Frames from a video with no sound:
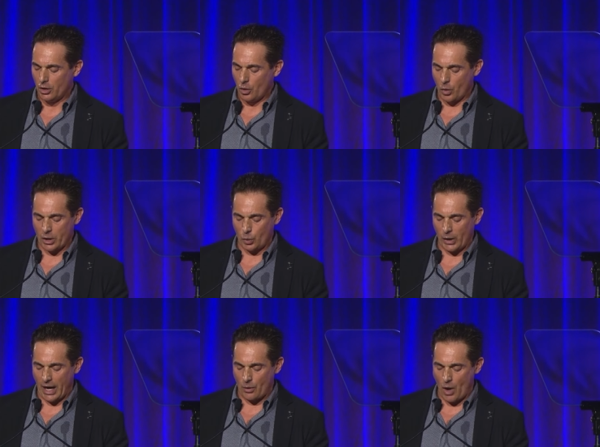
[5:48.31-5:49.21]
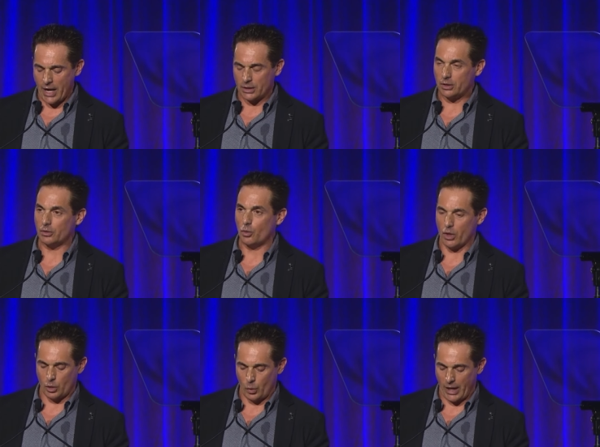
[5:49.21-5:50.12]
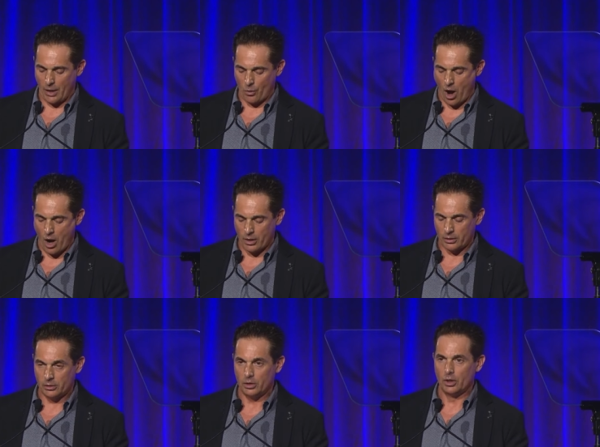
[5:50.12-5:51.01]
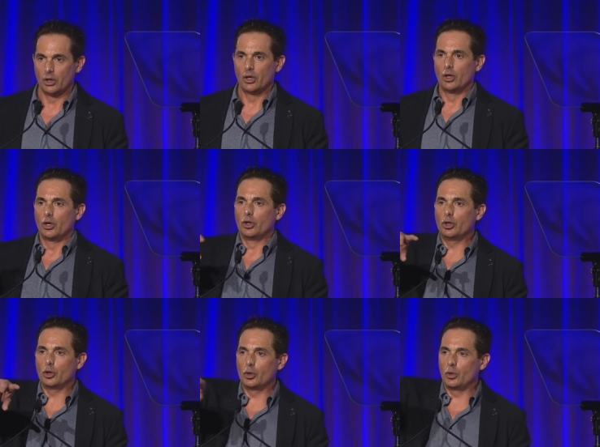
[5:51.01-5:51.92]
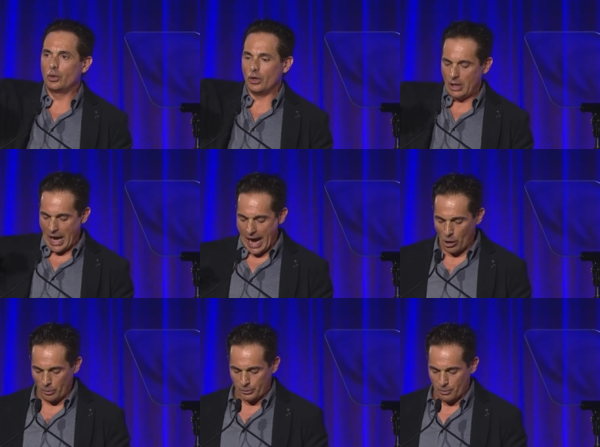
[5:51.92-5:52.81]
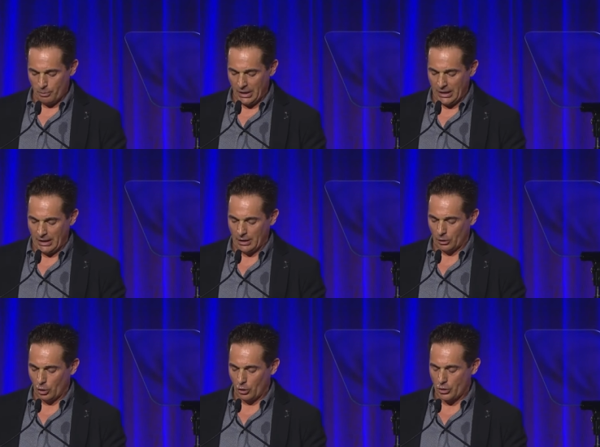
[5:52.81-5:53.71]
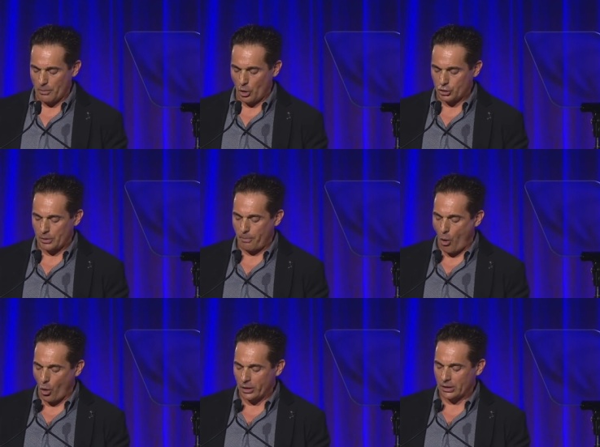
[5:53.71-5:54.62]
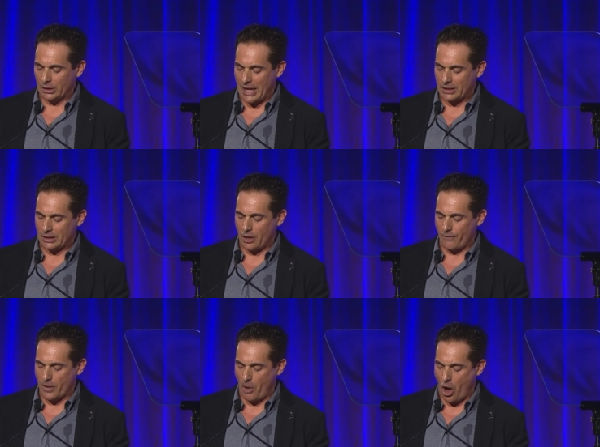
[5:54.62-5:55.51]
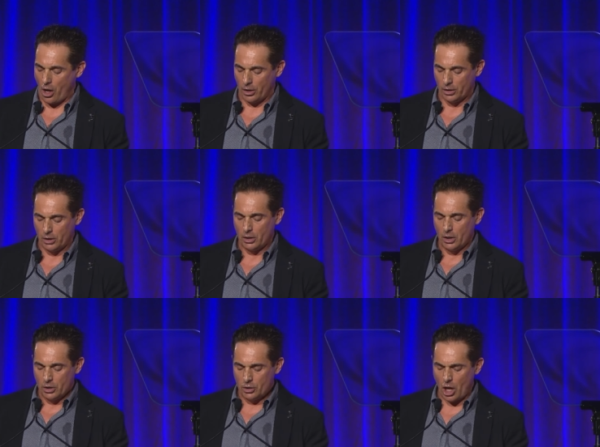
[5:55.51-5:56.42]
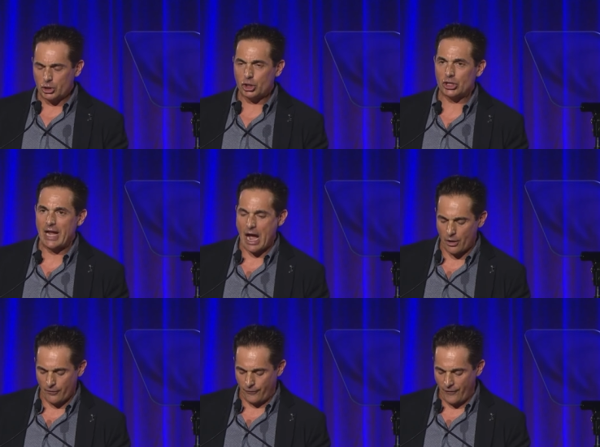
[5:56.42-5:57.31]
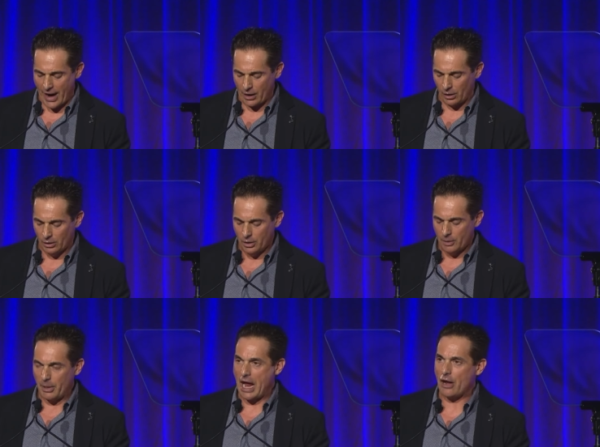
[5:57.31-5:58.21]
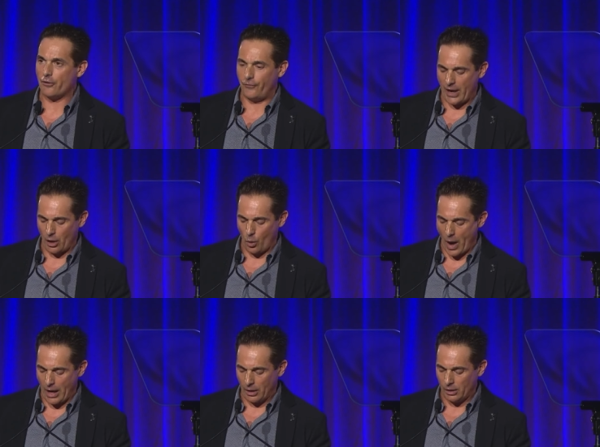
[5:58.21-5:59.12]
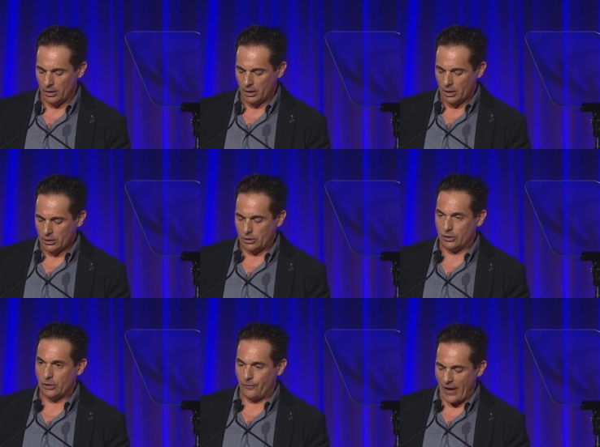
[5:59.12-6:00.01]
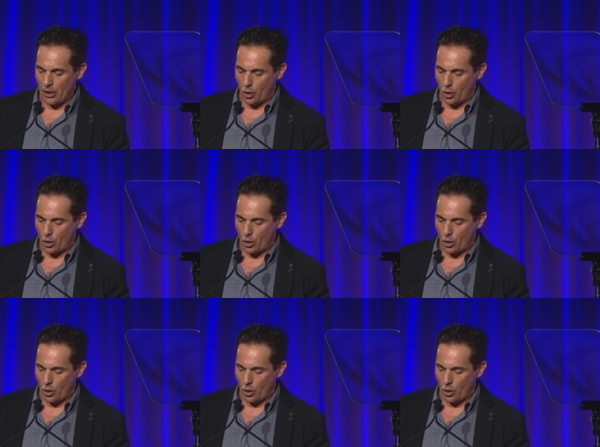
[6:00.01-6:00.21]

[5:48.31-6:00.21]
What did we get right? What did we get wrong? You help me learn the most important lesson of them all not just how to fail, but how to fail well, to fail